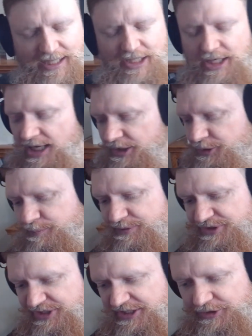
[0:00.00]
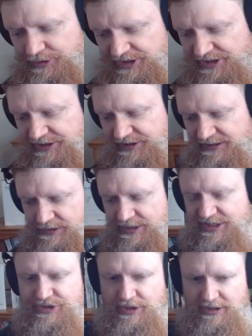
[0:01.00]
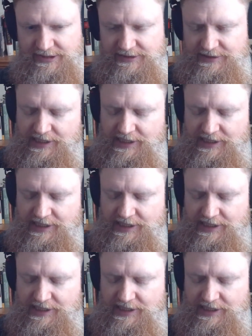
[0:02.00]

Hundred percent agree. There is a